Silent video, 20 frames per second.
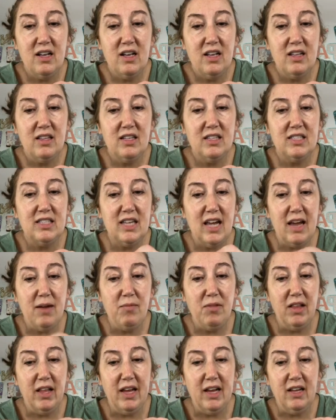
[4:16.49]
the
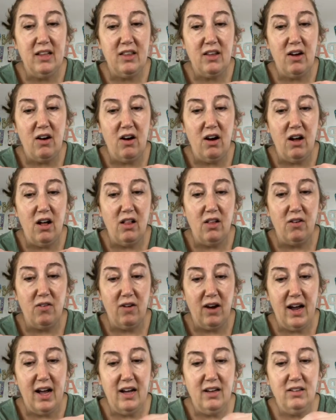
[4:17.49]
same length all
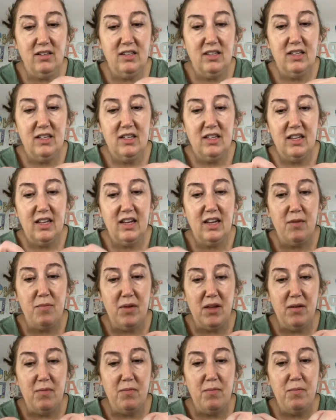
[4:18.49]
around. They can
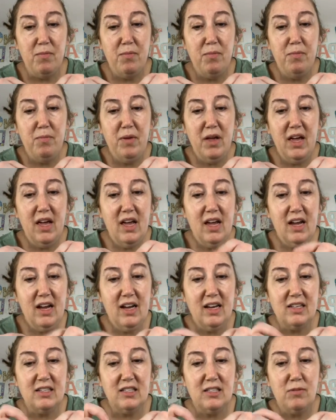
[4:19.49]
be big
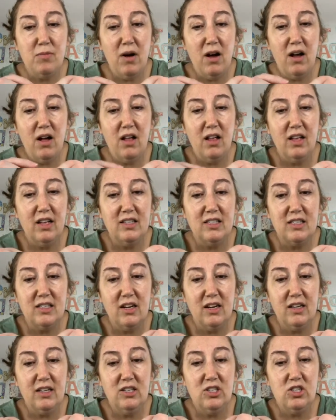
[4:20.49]
and small. As
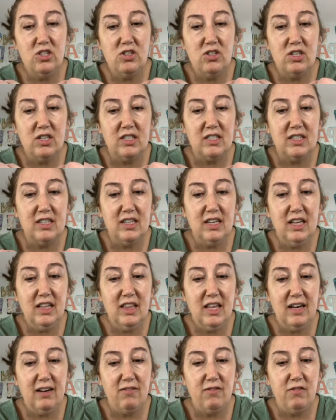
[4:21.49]
long as you just get
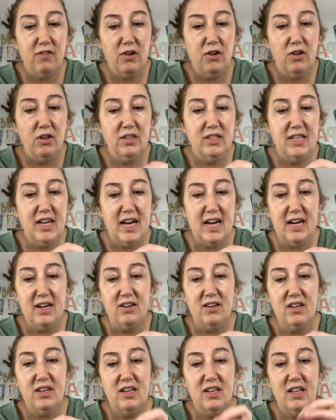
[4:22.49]
that fold
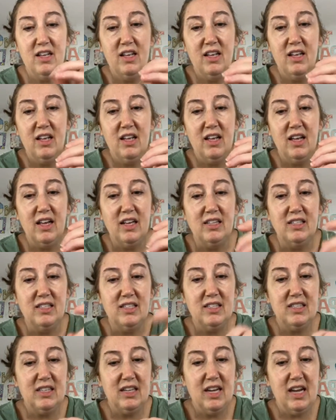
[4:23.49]
down and
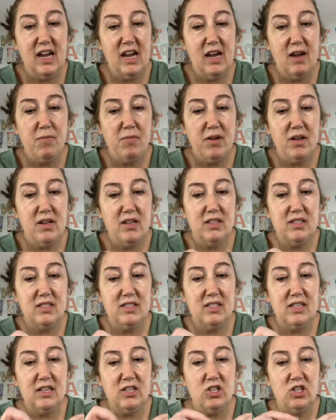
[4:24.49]
keep
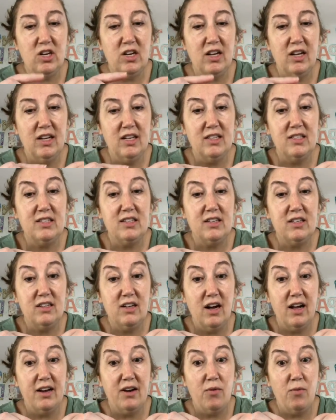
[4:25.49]
stitching, it's
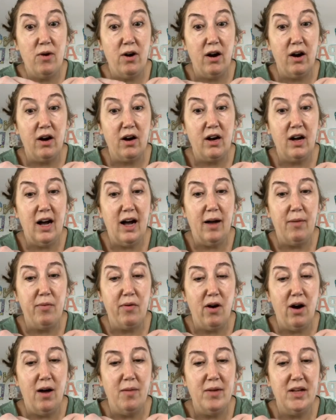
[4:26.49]
gonna work, I
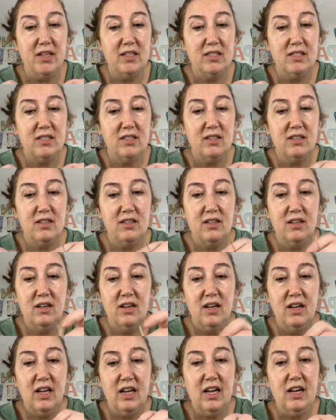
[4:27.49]
promise.
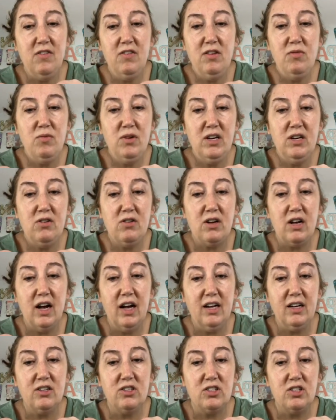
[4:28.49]
Even when you
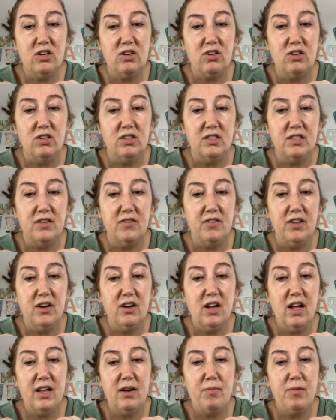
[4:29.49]
cut your circles, if they're
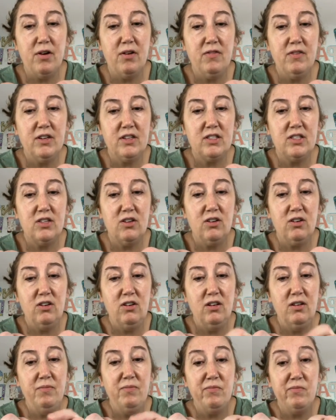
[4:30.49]
not a perfect circle,